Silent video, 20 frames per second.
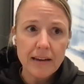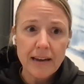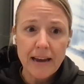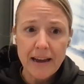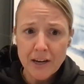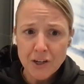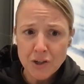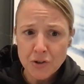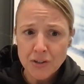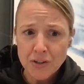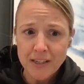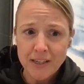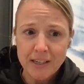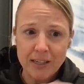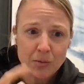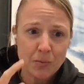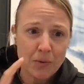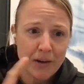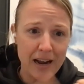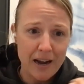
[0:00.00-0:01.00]

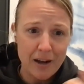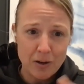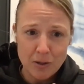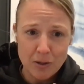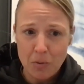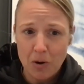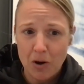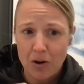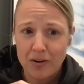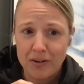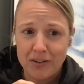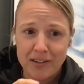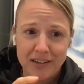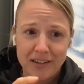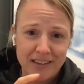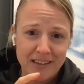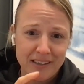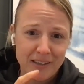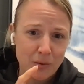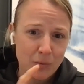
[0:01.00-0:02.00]
casualties, would house
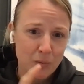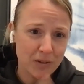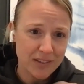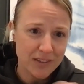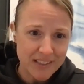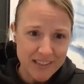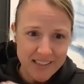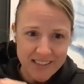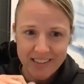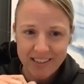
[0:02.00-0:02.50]
partisans, would,